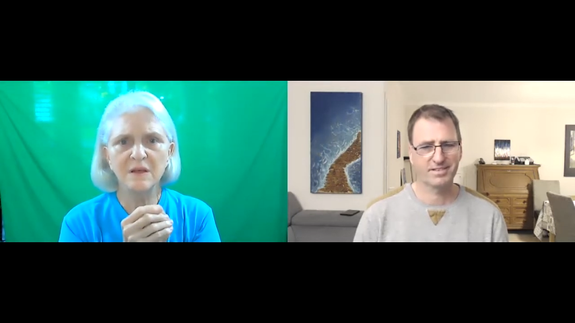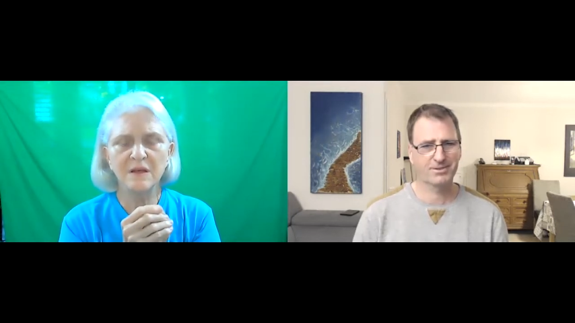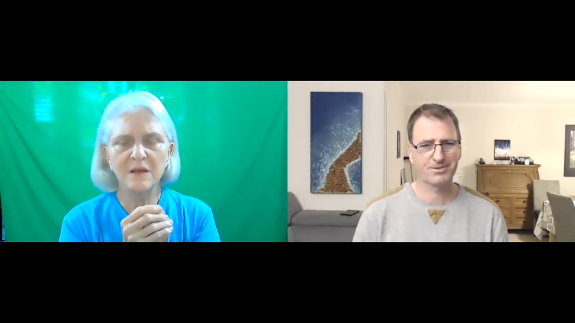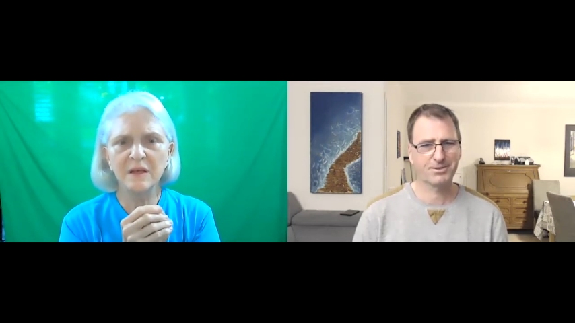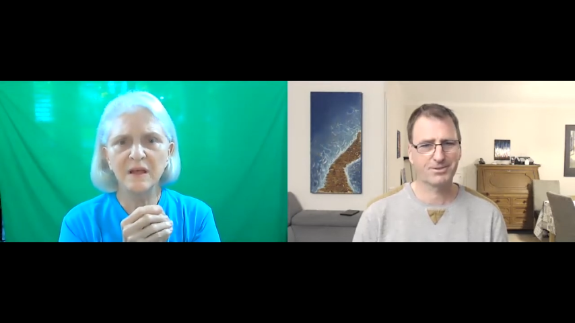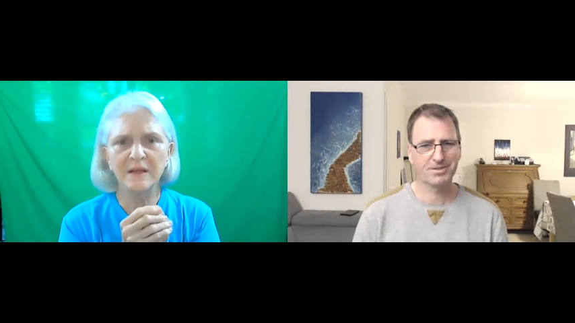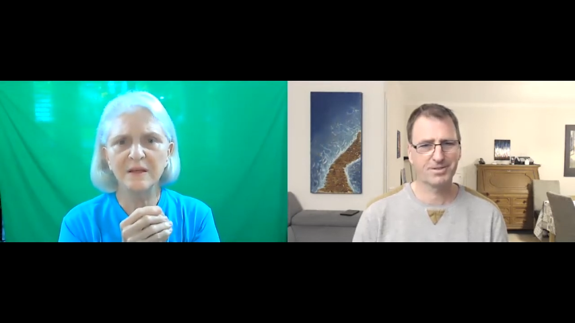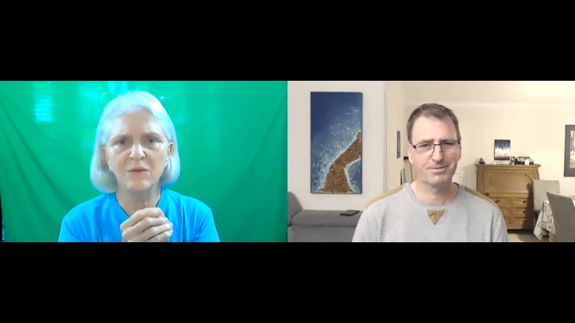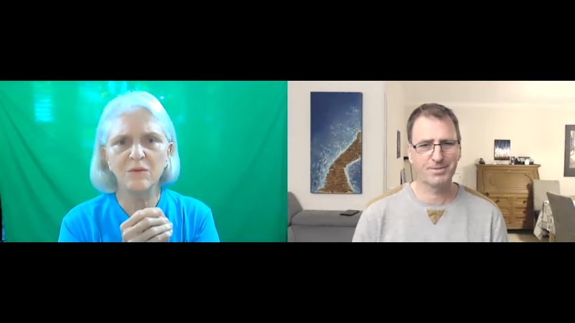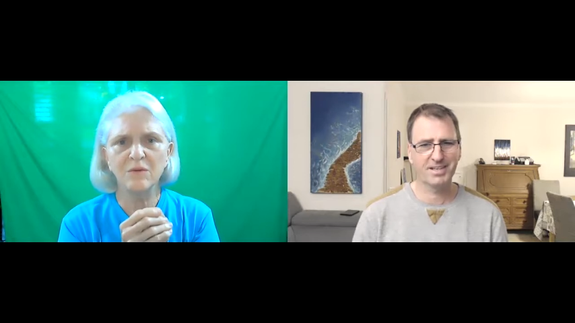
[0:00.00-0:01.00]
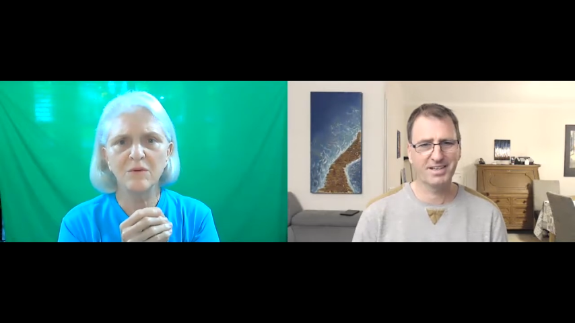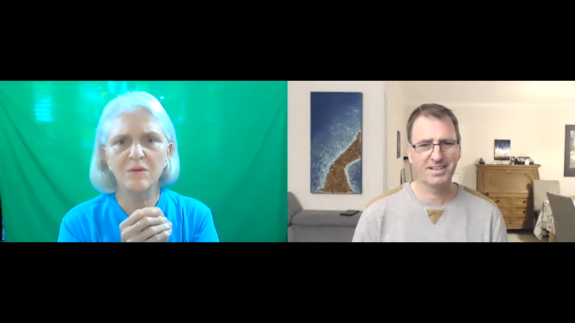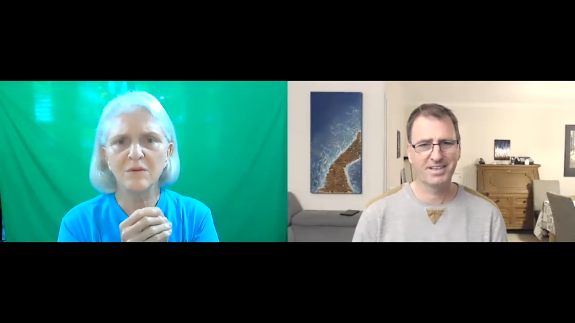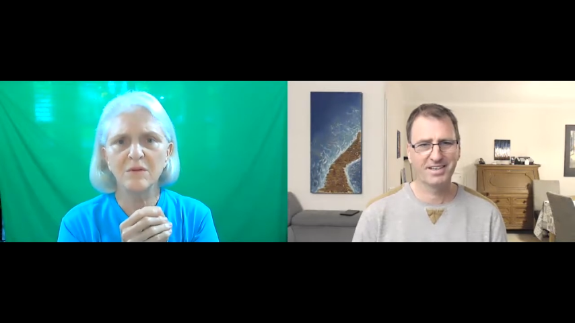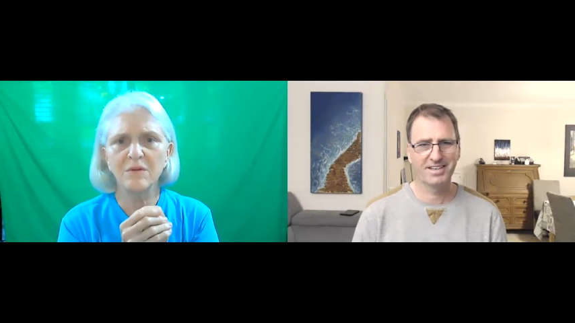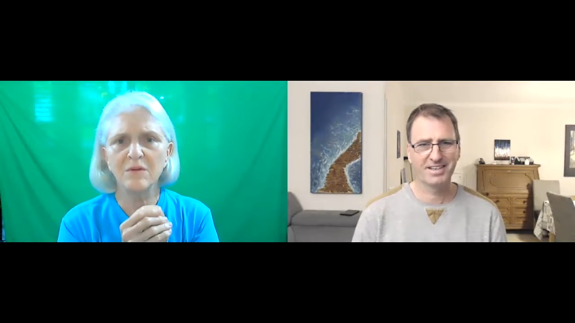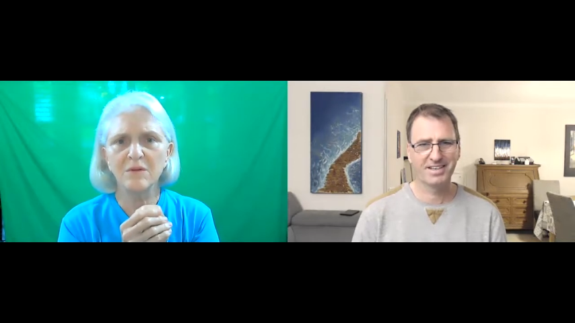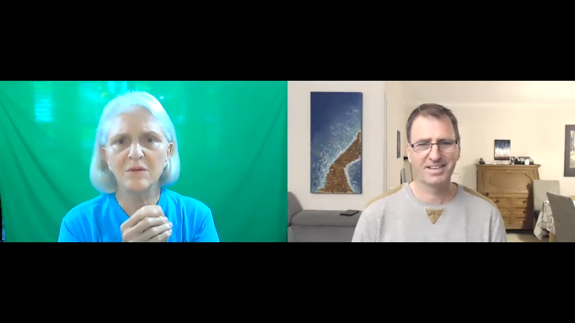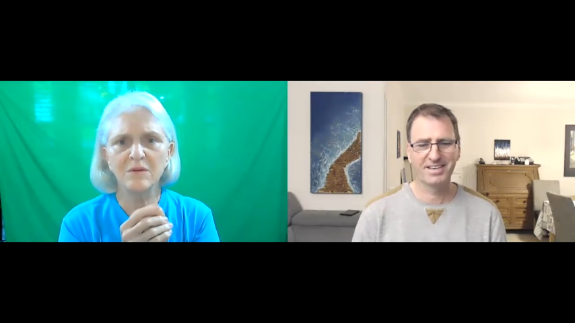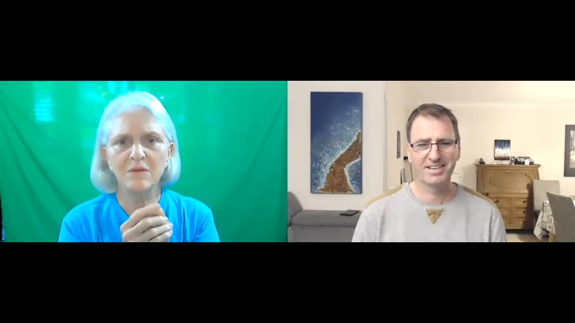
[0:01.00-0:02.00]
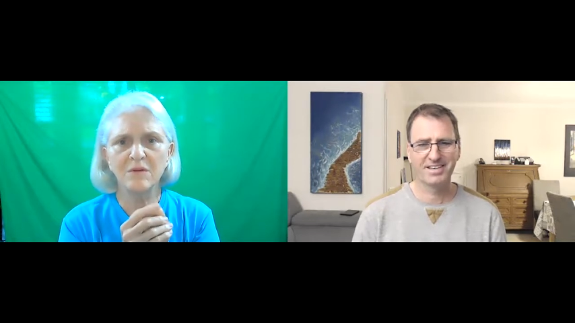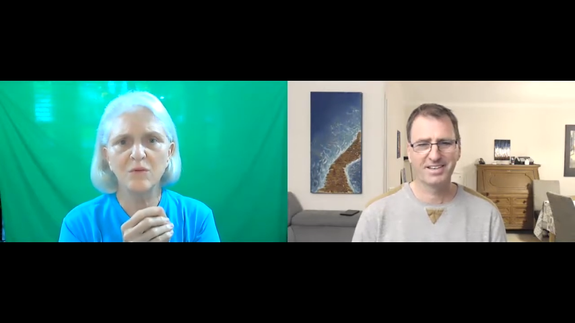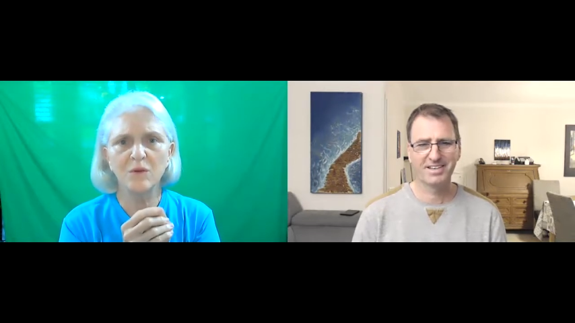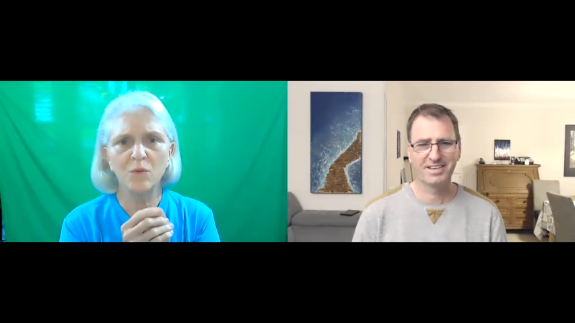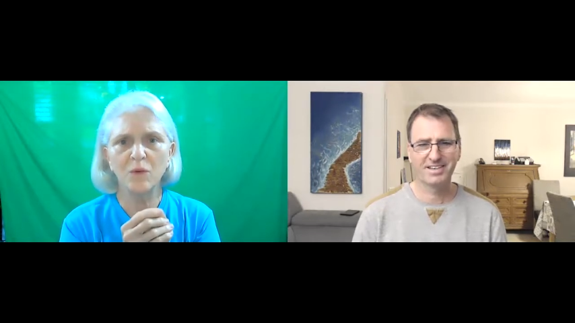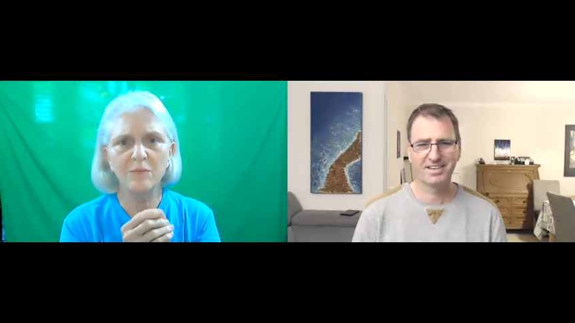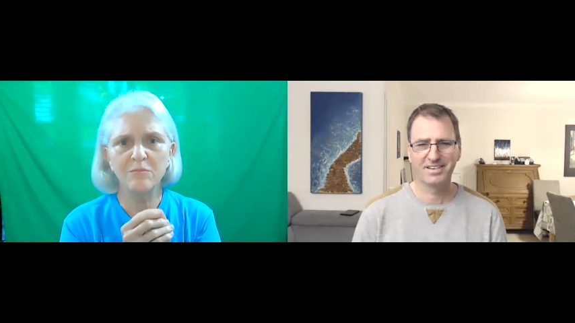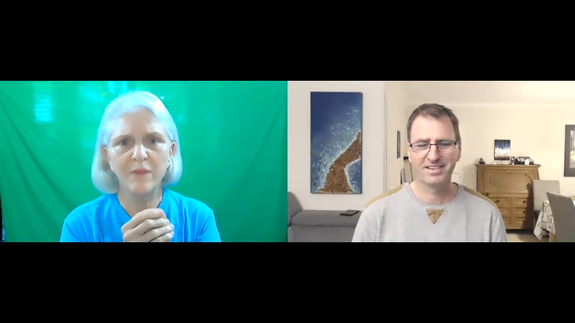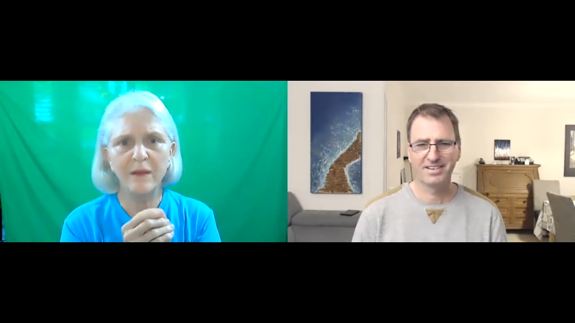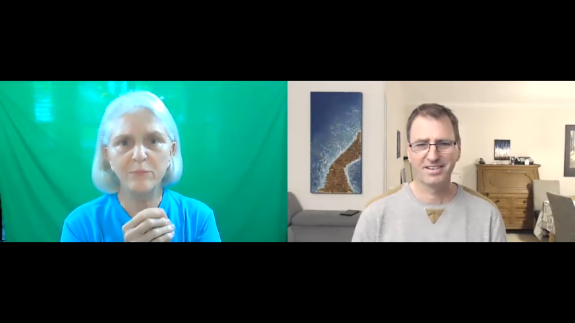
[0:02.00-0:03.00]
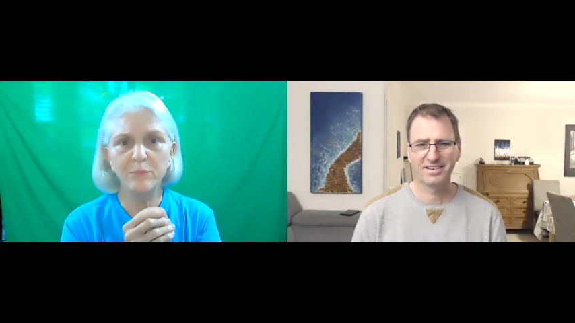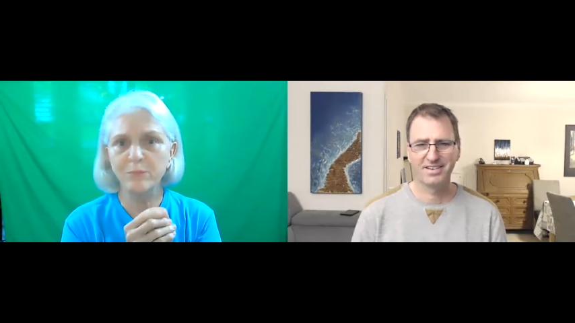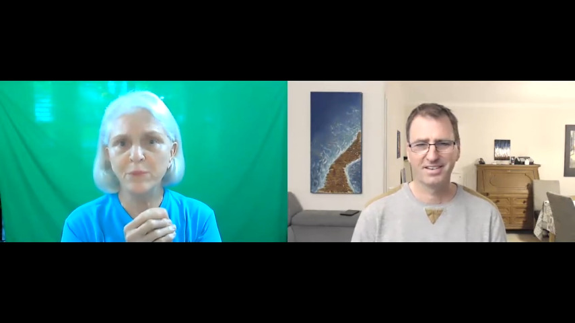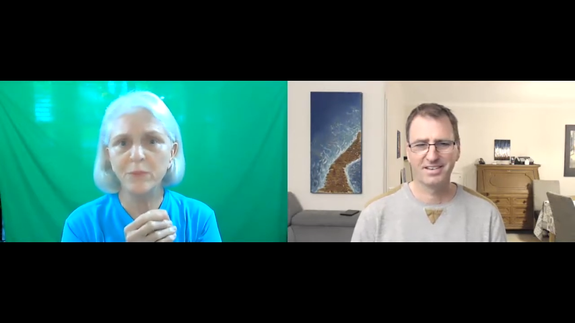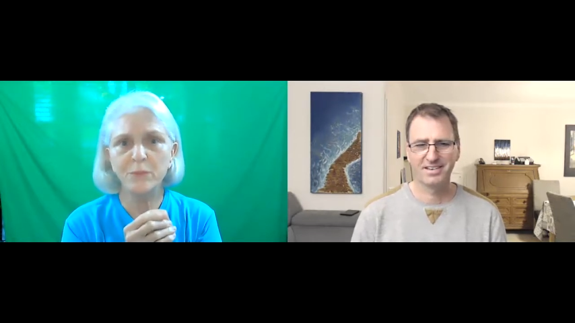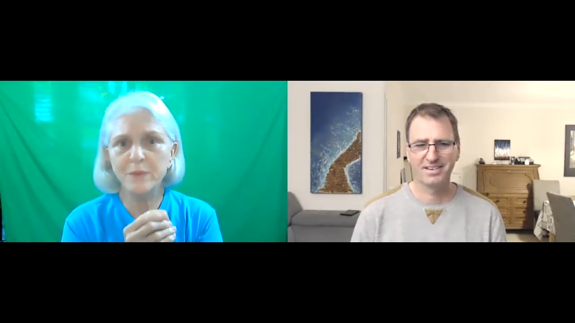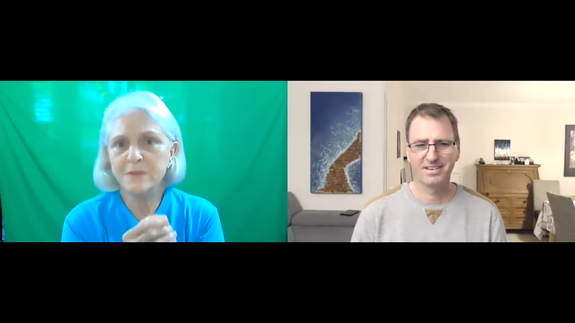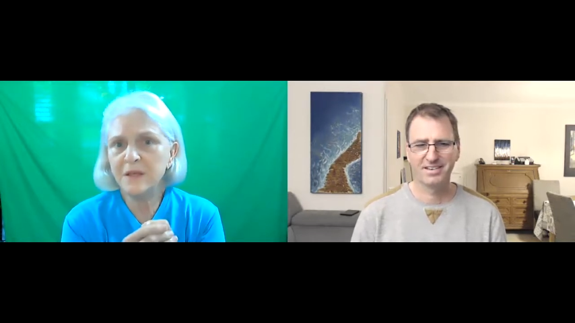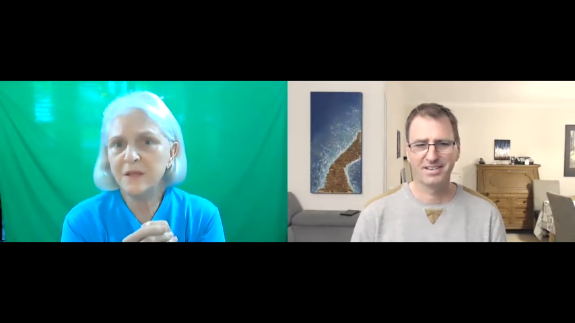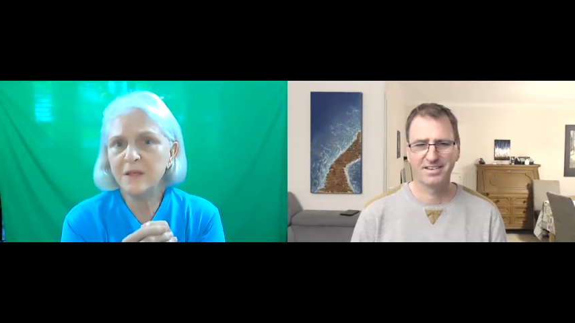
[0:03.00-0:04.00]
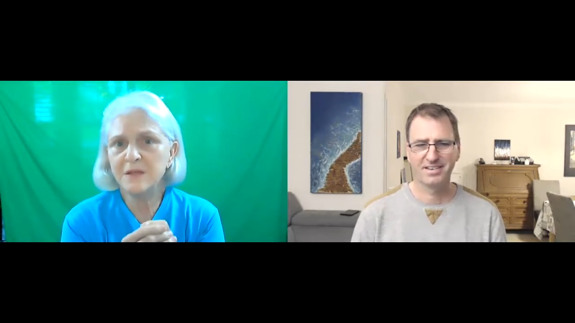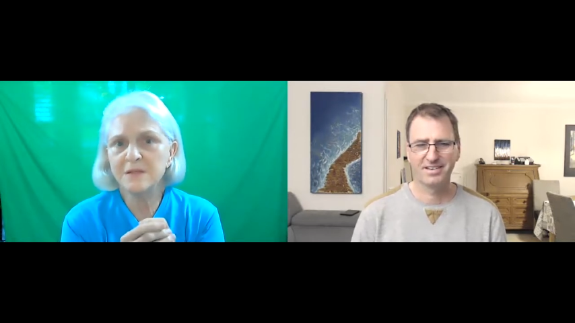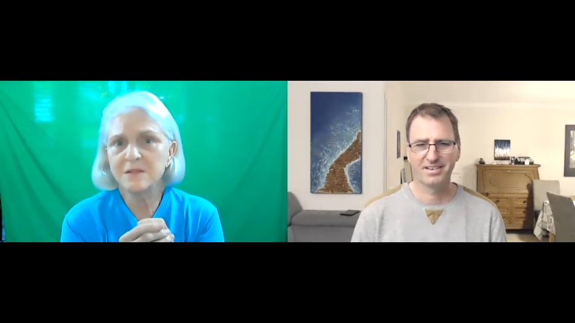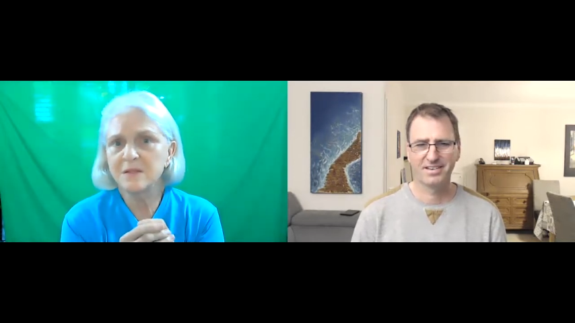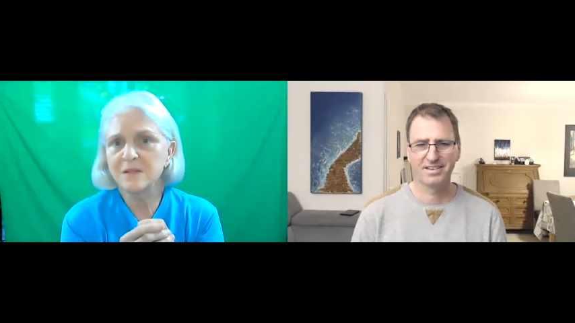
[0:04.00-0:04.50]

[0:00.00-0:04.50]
Speaker 1: Sounds good to me.
Speaker 2: Don't know what my purpose is.